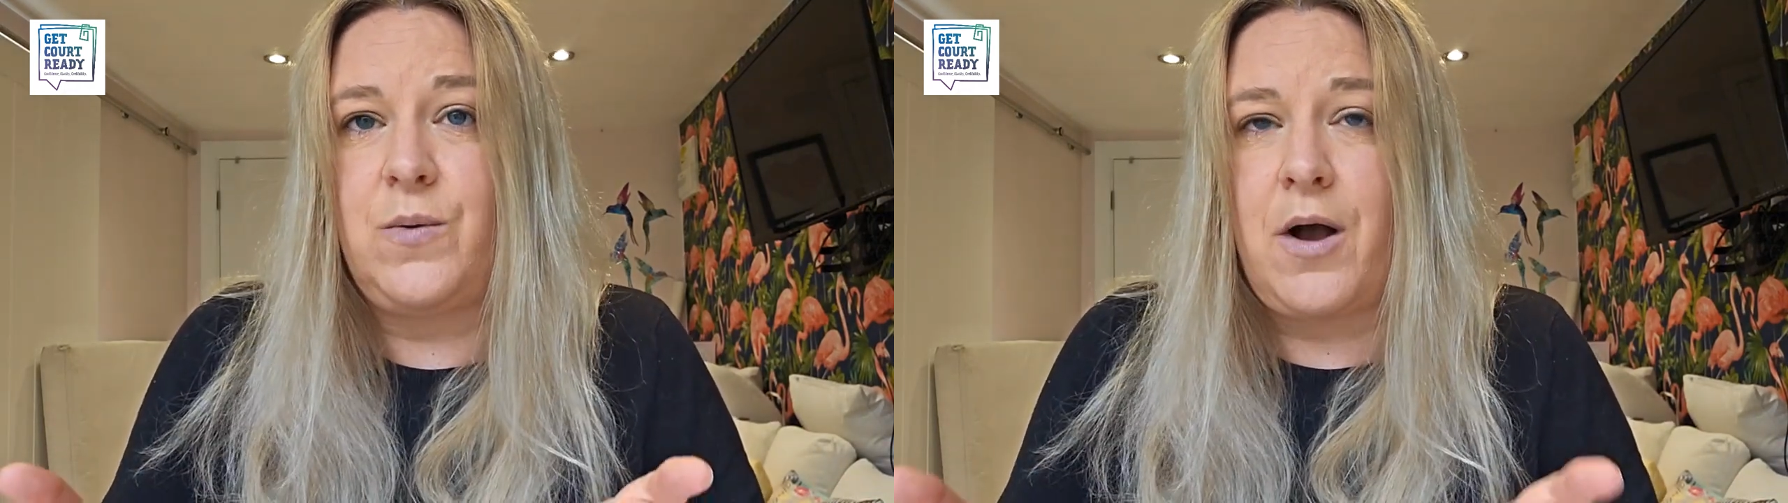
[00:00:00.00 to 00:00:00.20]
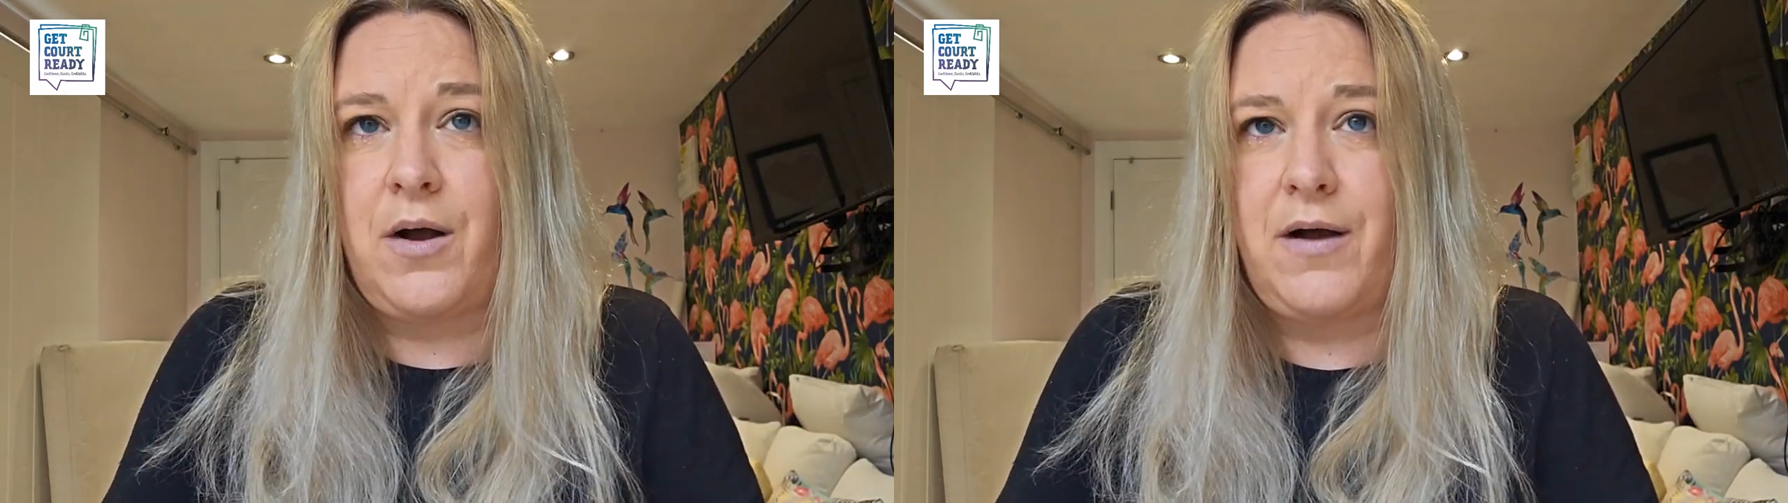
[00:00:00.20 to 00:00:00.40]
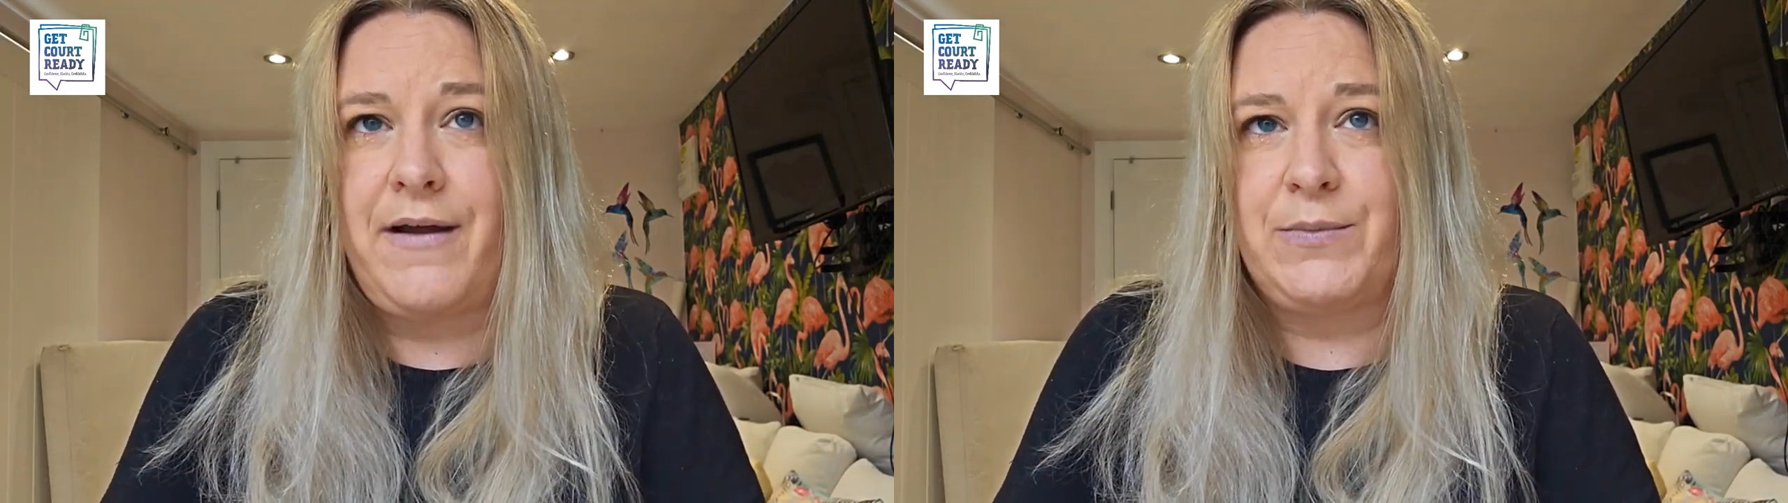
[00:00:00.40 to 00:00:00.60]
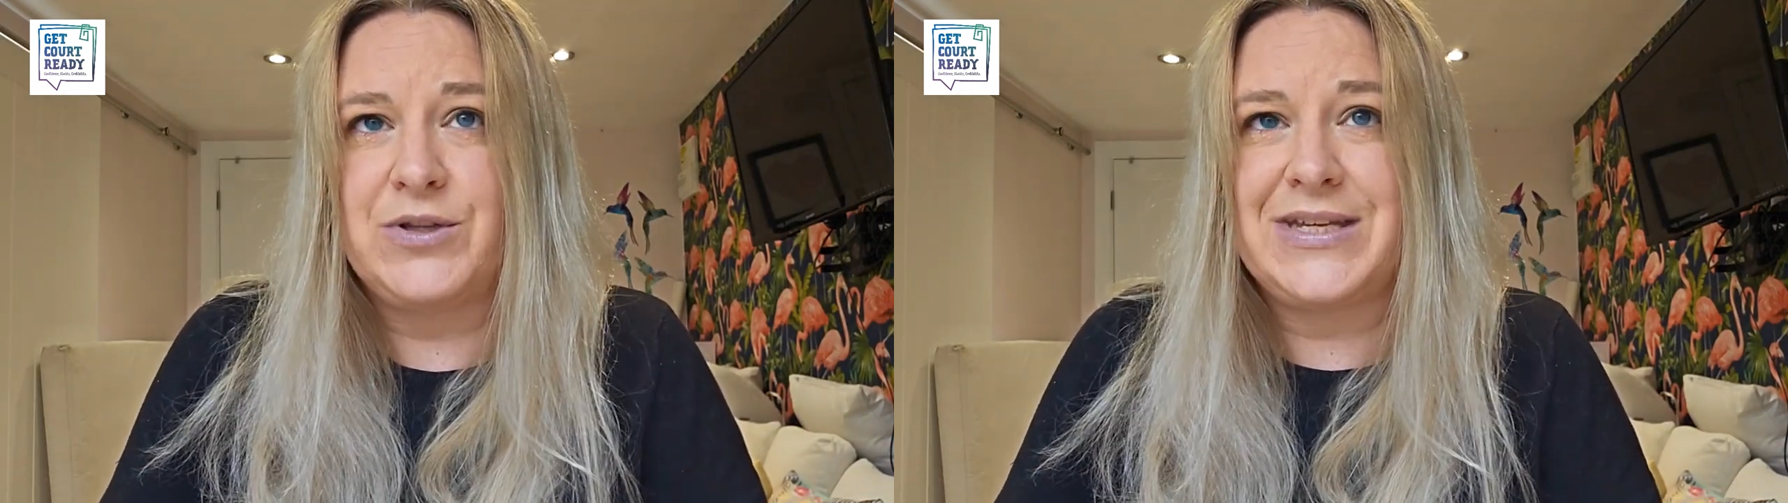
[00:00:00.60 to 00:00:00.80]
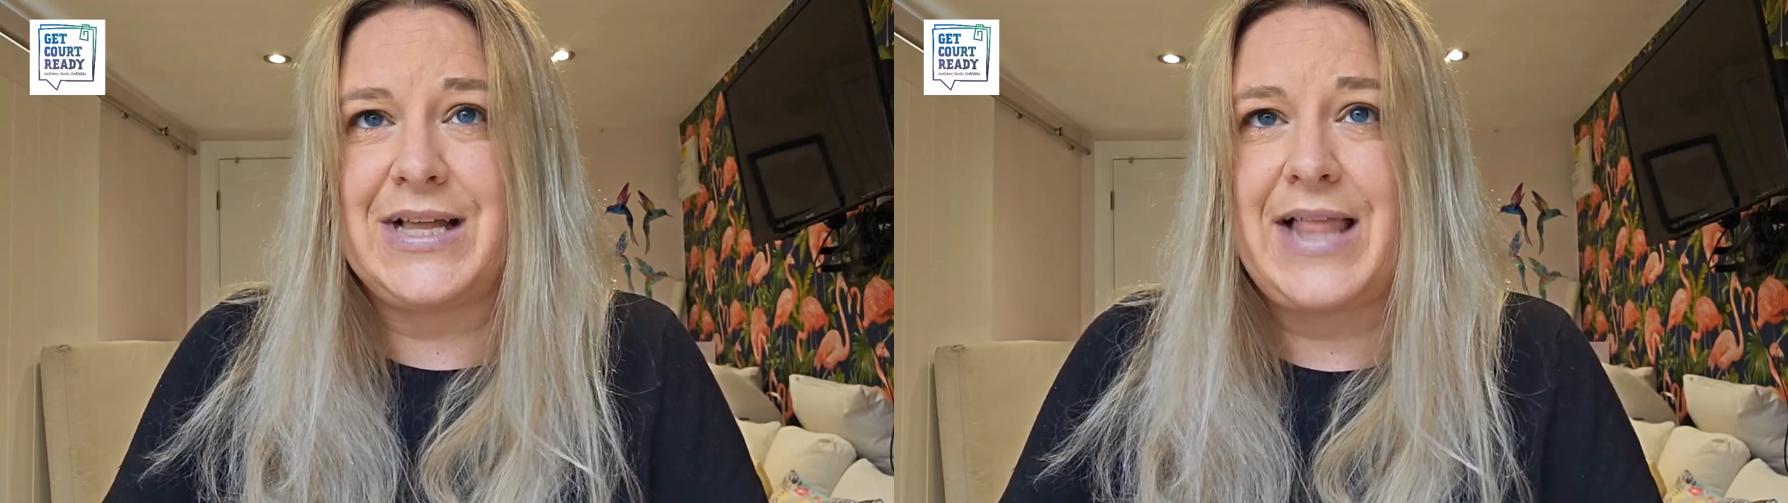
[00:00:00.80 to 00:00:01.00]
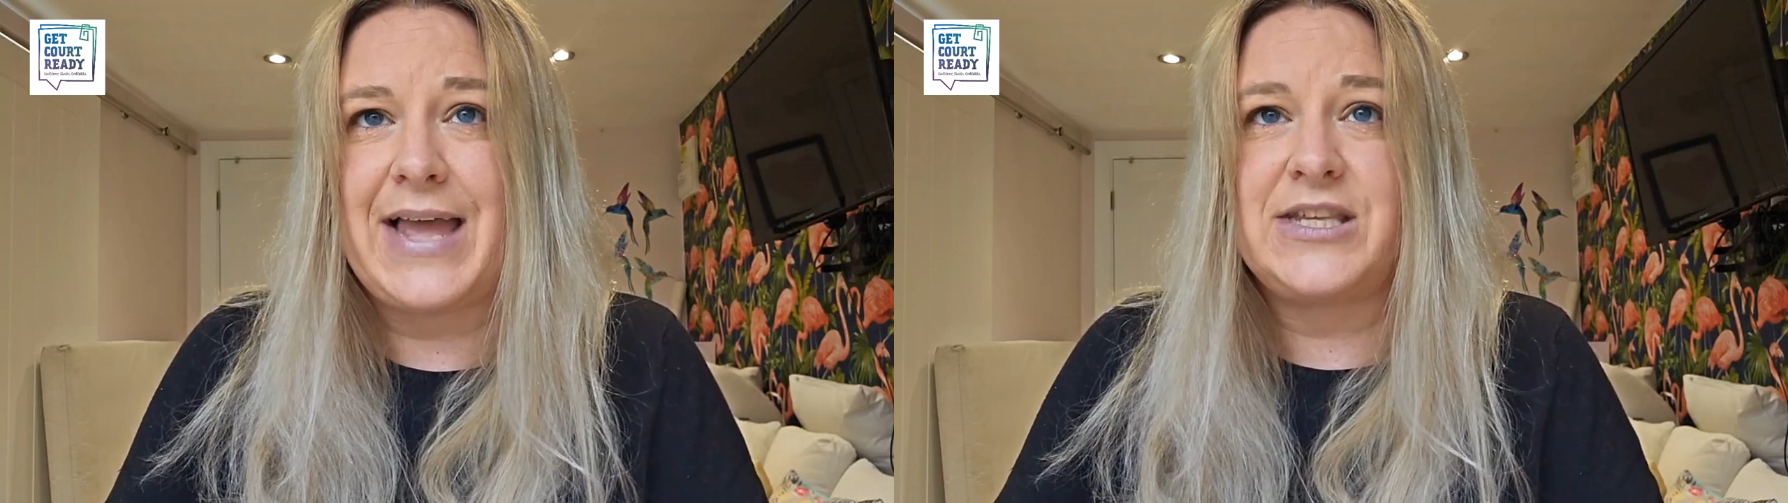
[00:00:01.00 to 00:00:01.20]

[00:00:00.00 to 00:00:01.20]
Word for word: are able to collect?